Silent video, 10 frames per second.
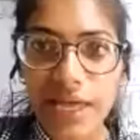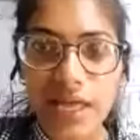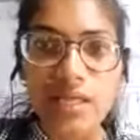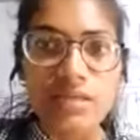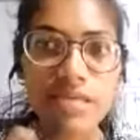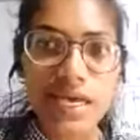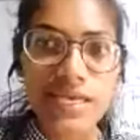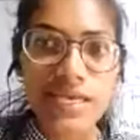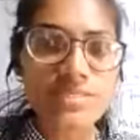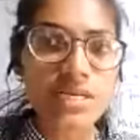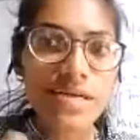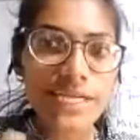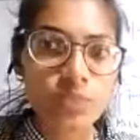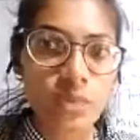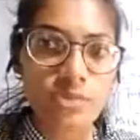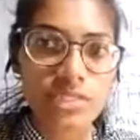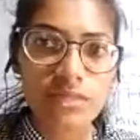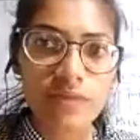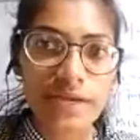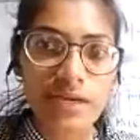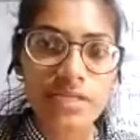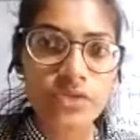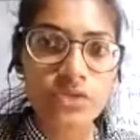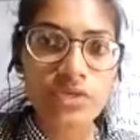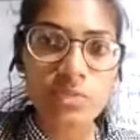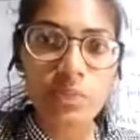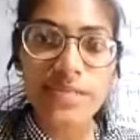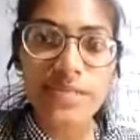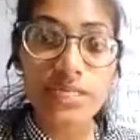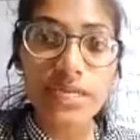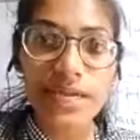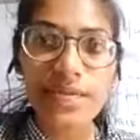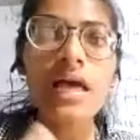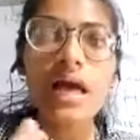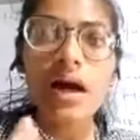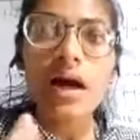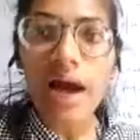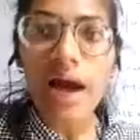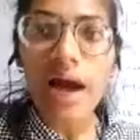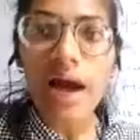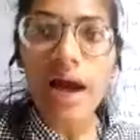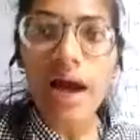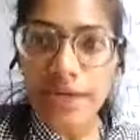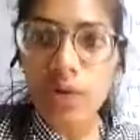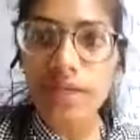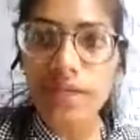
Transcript: There is the H positive ion concentration present in higher quantity.